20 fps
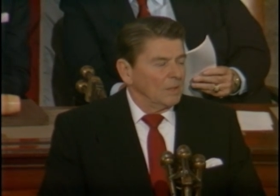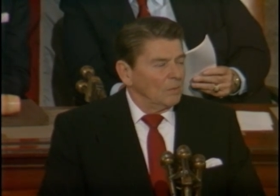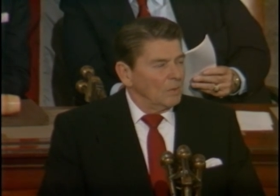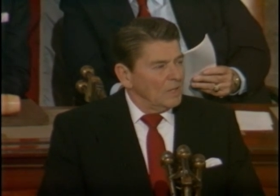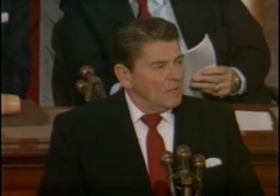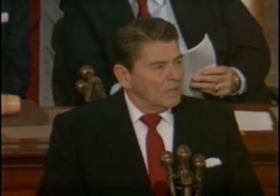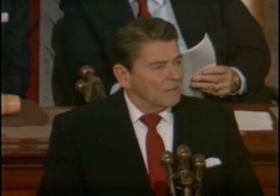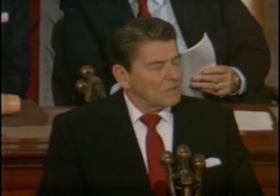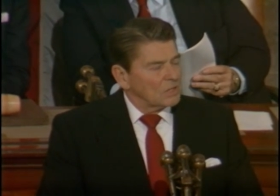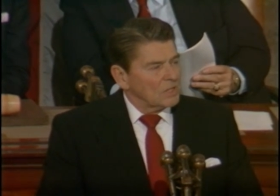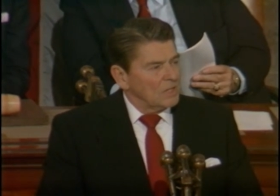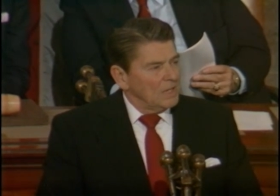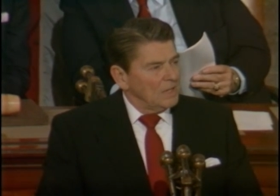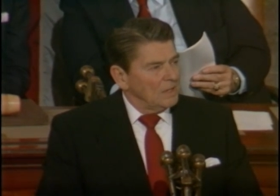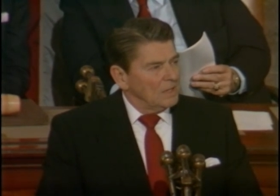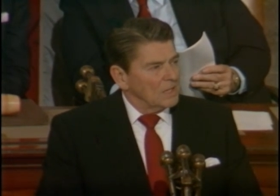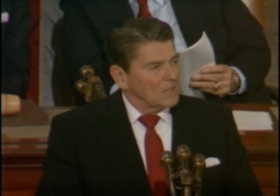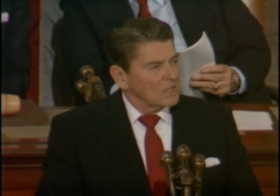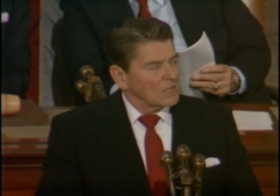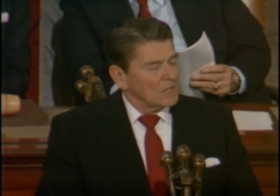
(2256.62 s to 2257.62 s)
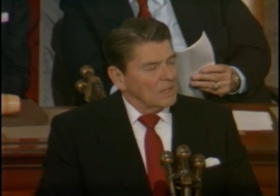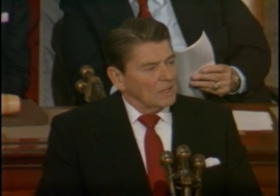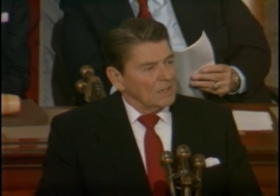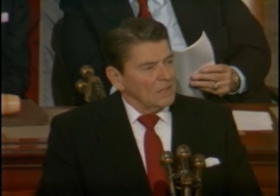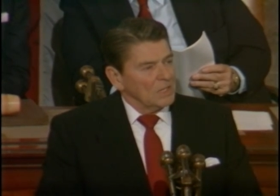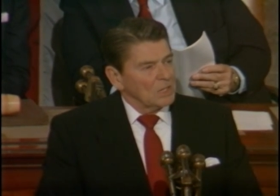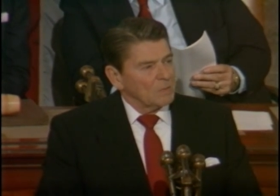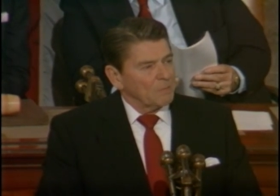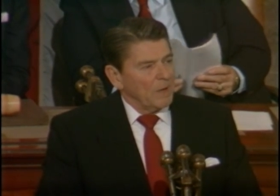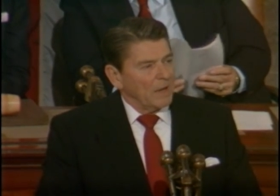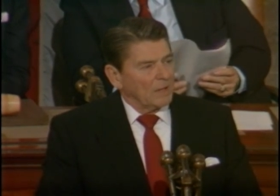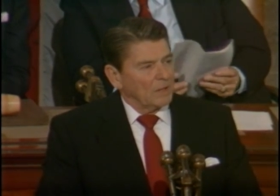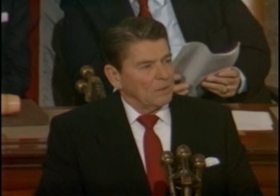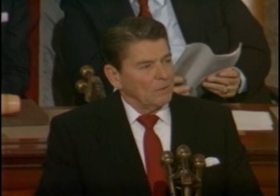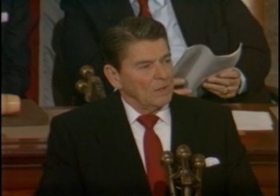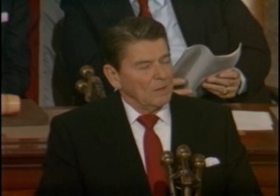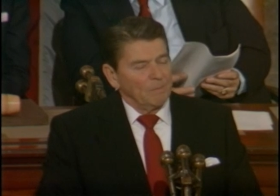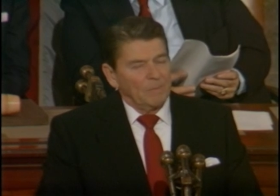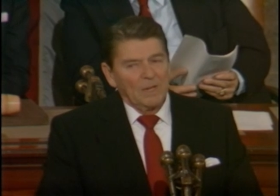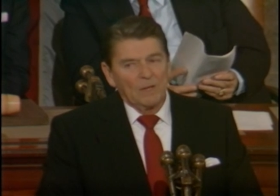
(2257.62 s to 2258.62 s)
We have seen this ugly
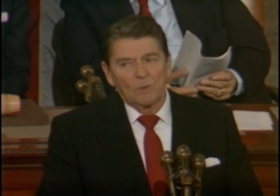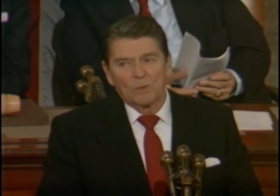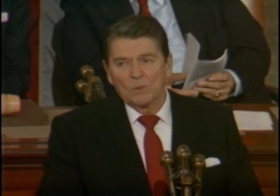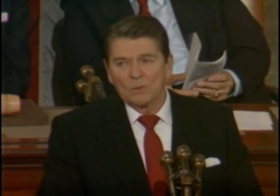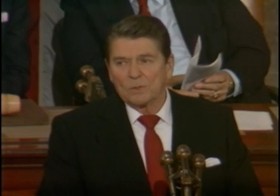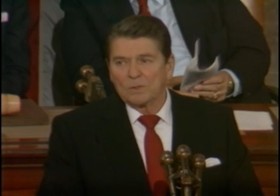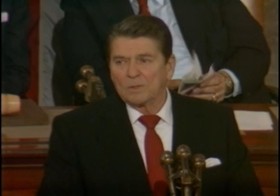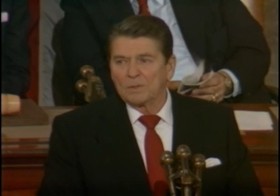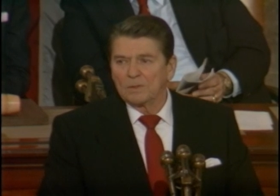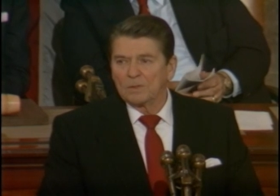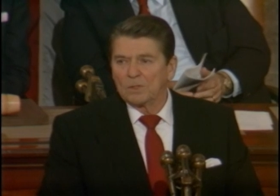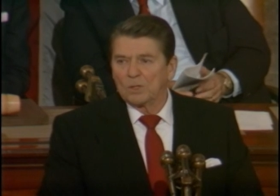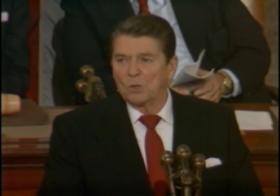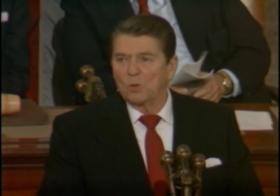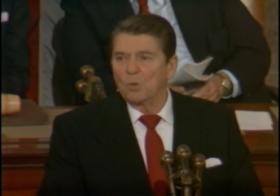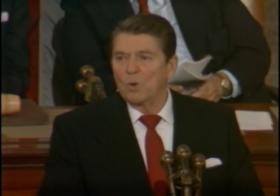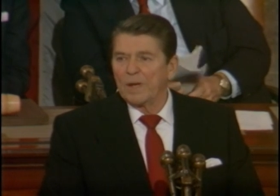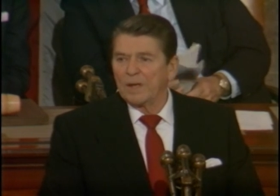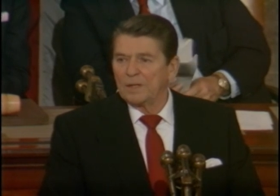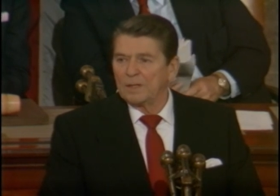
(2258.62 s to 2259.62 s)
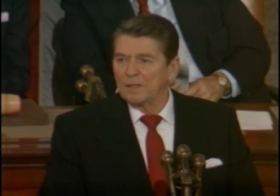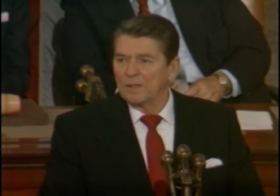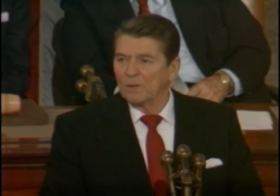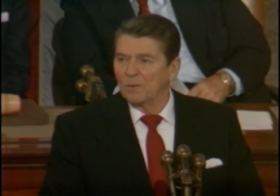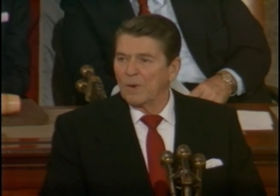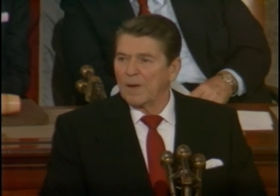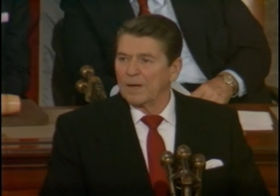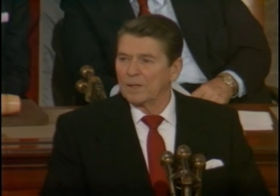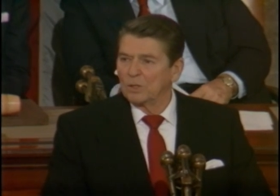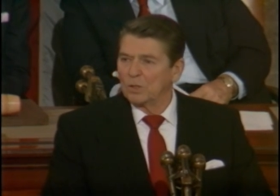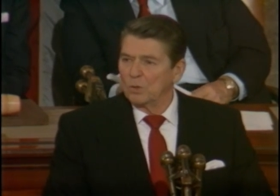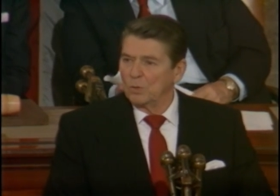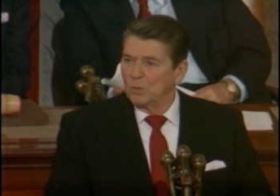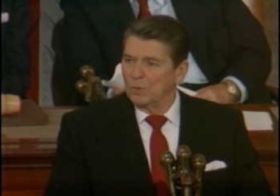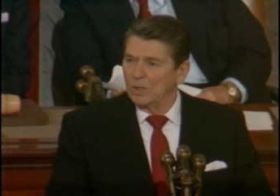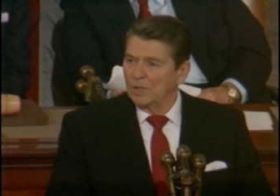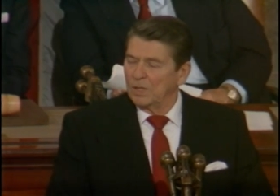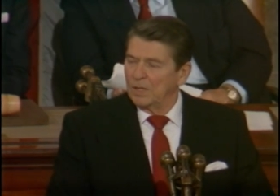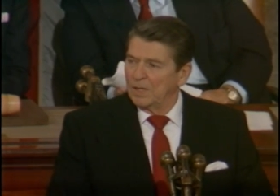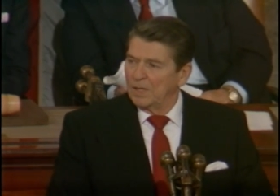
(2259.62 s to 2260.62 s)
specter in Beirut, Kuwait, and
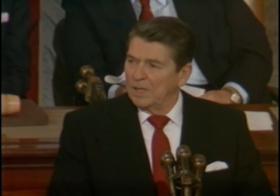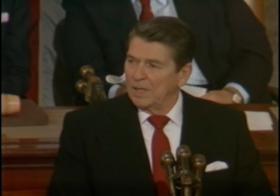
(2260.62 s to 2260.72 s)
Rangoon.